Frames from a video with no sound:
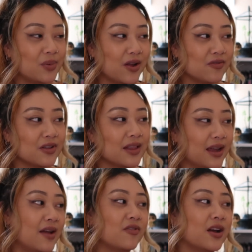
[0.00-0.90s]
but I feel
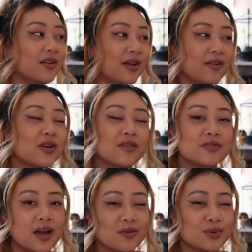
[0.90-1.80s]
like I've could have I could
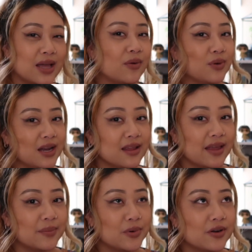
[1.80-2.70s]
have done without reading
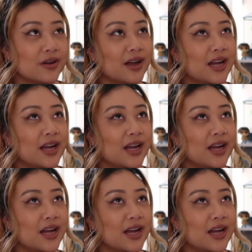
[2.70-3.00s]
that book.